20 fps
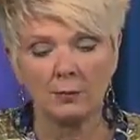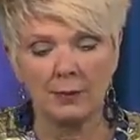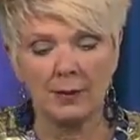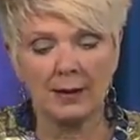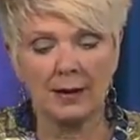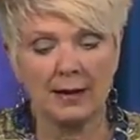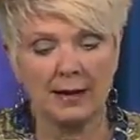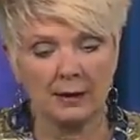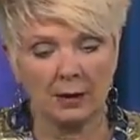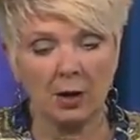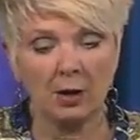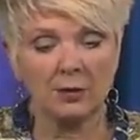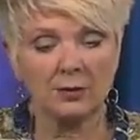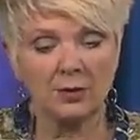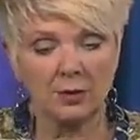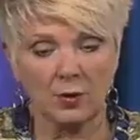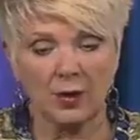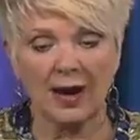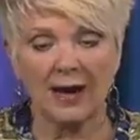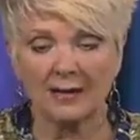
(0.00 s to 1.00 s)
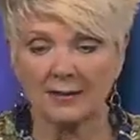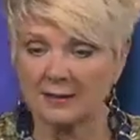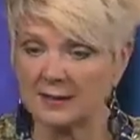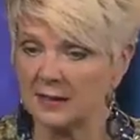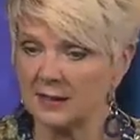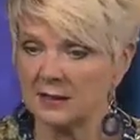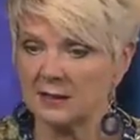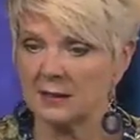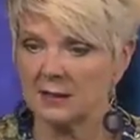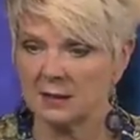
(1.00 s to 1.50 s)
but it also has
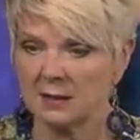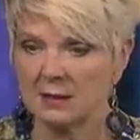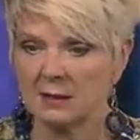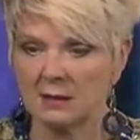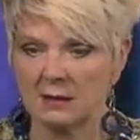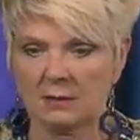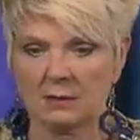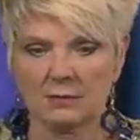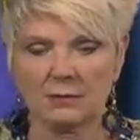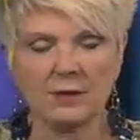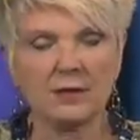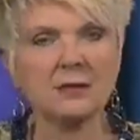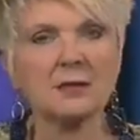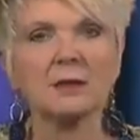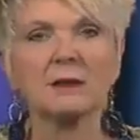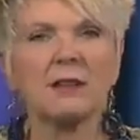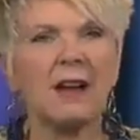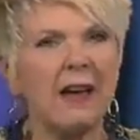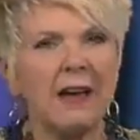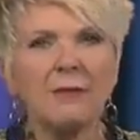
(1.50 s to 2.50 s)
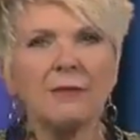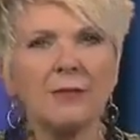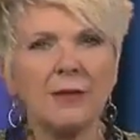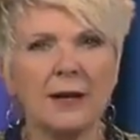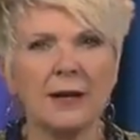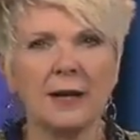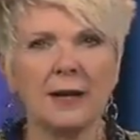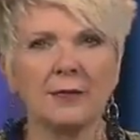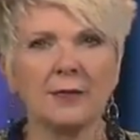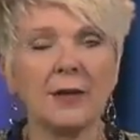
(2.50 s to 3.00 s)
this this life
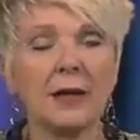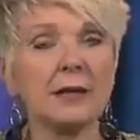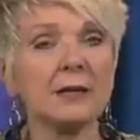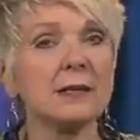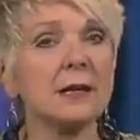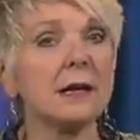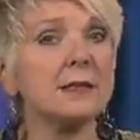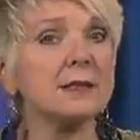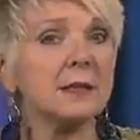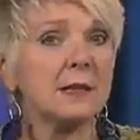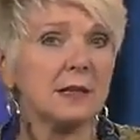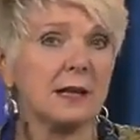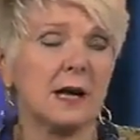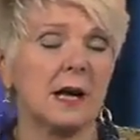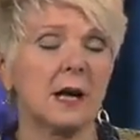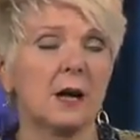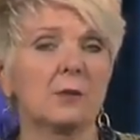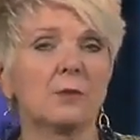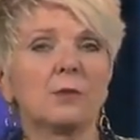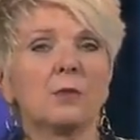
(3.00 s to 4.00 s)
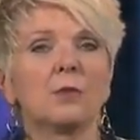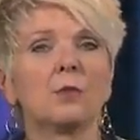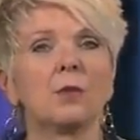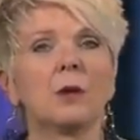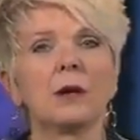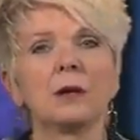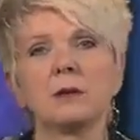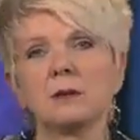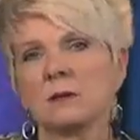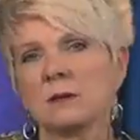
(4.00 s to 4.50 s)
in it that doesn't come
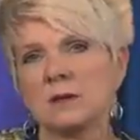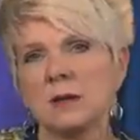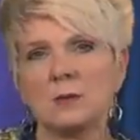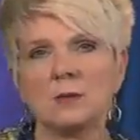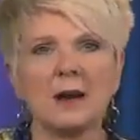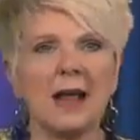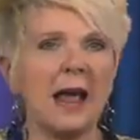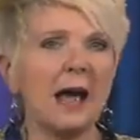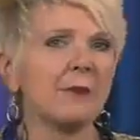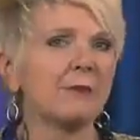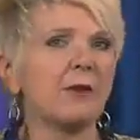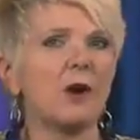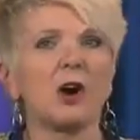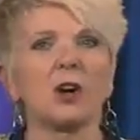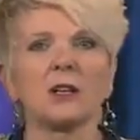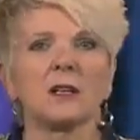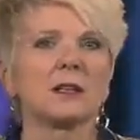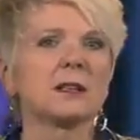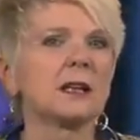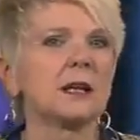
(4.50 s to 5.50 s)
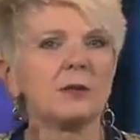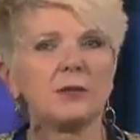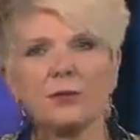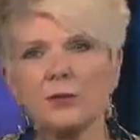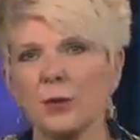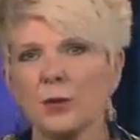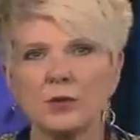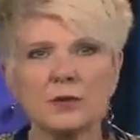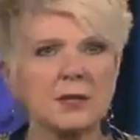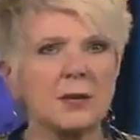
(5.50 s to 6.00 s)
when someone half heartedly
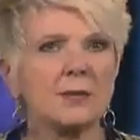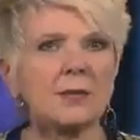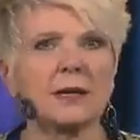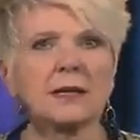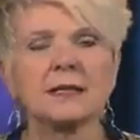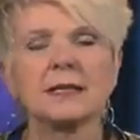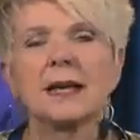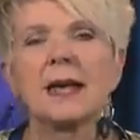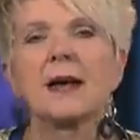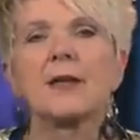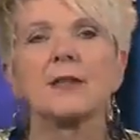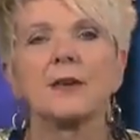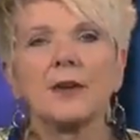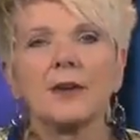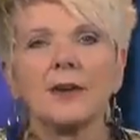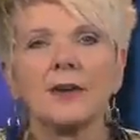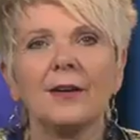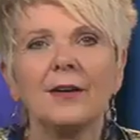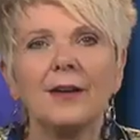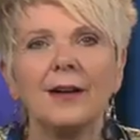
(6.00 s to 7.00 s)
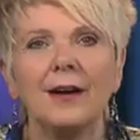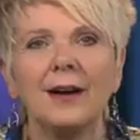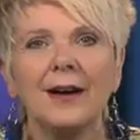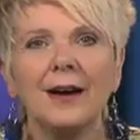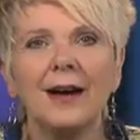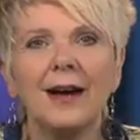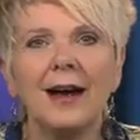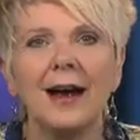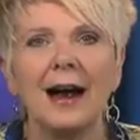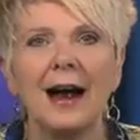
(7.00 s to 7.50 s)
throws something together.
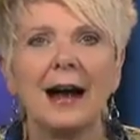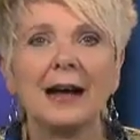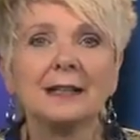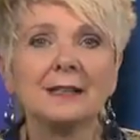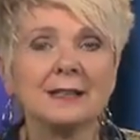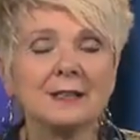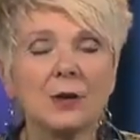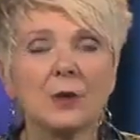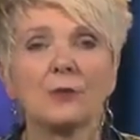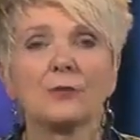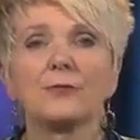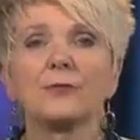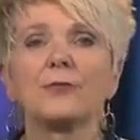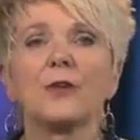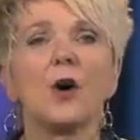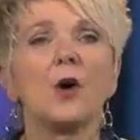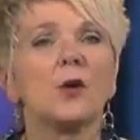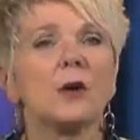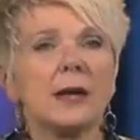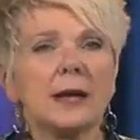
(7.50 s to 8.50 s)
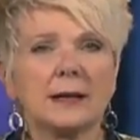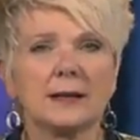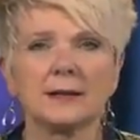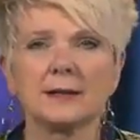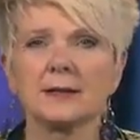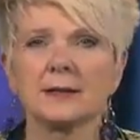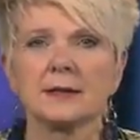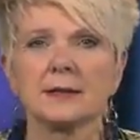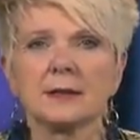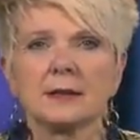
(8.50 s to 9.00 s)
And so
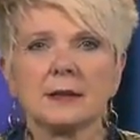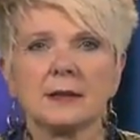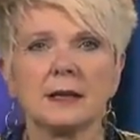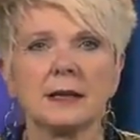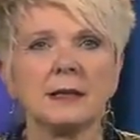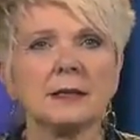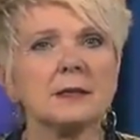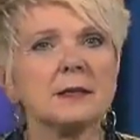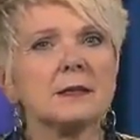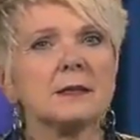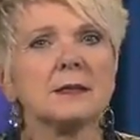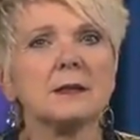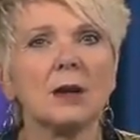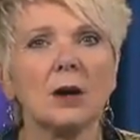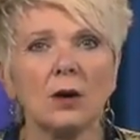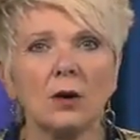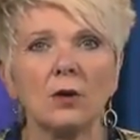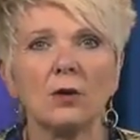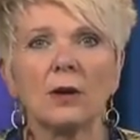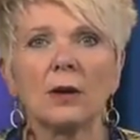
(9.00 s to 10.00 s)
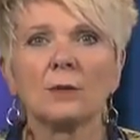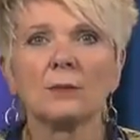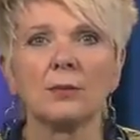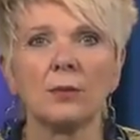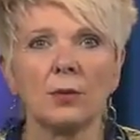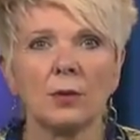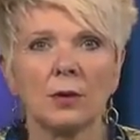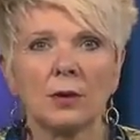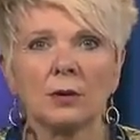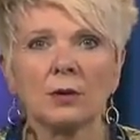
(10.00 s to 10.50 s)
focus is so
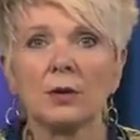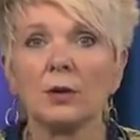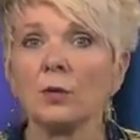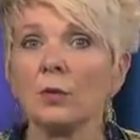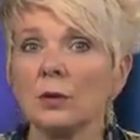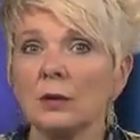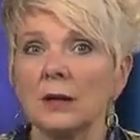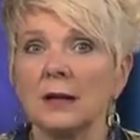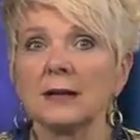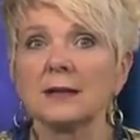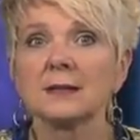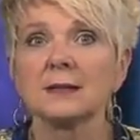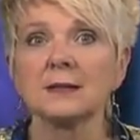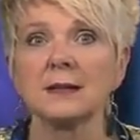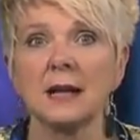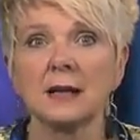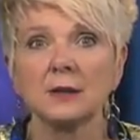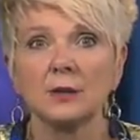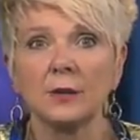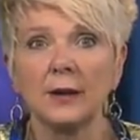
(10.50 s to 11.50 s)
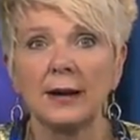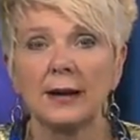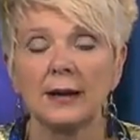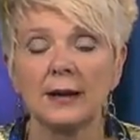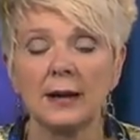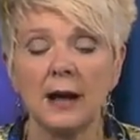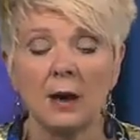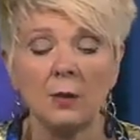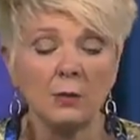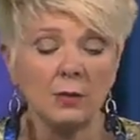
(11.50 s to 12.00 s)
important. You will accelerate.
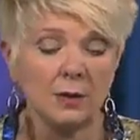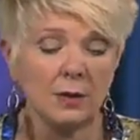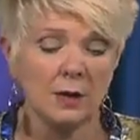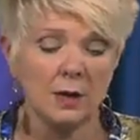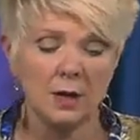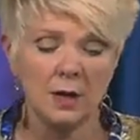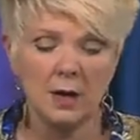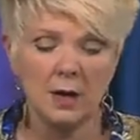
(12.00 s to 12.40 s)
And I would